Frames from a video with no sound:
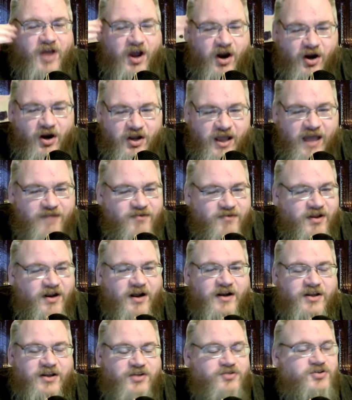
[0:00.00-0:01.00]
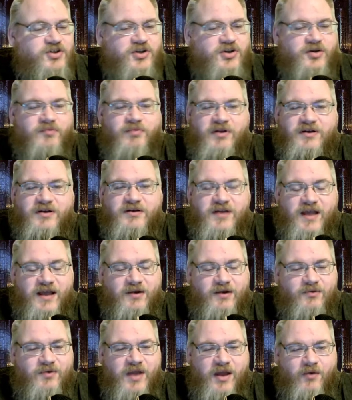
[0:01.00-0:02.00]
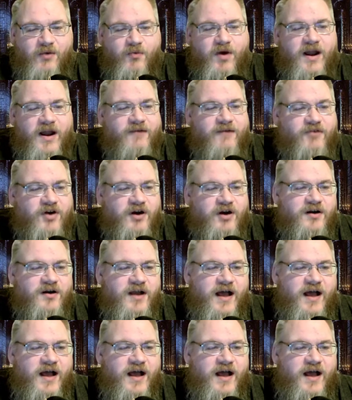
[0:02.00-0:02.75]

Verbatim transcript: archive it on YouTube and and and whatever,